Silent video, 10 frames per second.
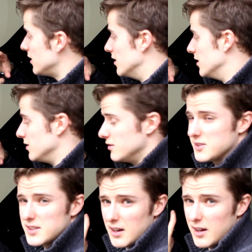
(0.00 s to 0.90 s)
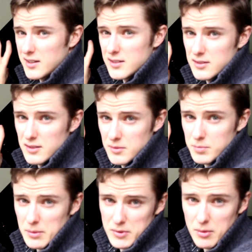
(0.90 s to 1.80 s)
nothing like the
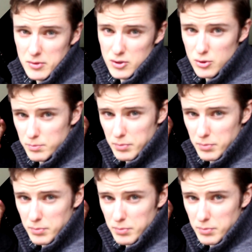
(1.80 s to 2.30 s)
BMW